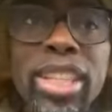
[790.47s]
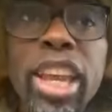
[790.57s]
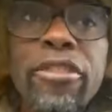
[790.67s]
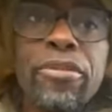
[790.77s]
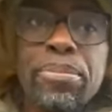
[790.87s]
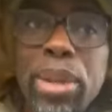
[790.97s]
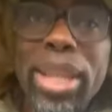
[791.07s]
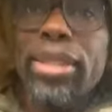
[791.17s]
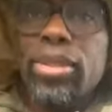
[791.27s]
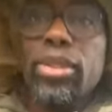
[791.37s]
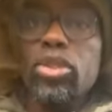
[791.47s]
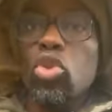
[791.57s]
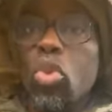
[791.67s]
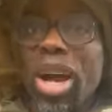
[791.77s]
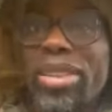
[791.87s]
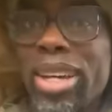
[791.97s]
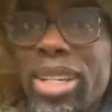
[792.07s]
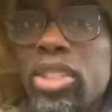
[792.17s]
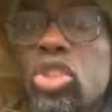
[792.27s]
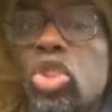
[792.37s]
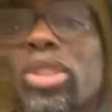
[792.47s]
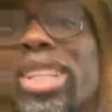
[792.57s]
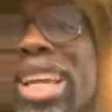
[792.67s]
a safe place. Rwanda is